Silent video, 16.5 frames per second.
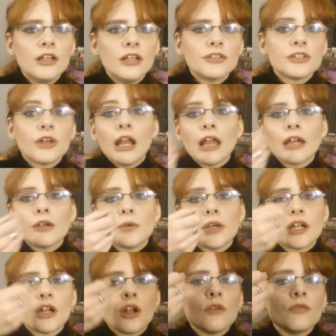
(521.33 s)
So I'll like
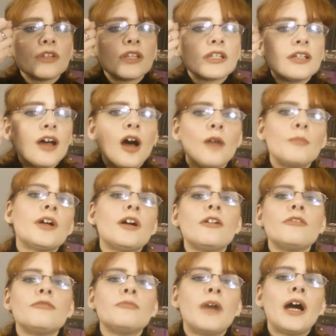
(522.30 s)
run it over the top
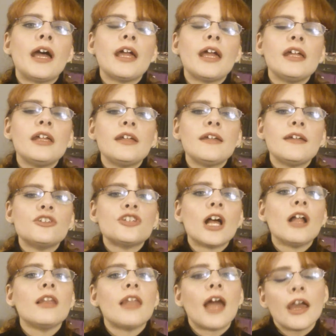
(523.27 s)
of my
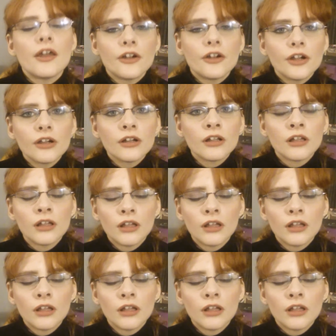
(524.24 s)
gel liner,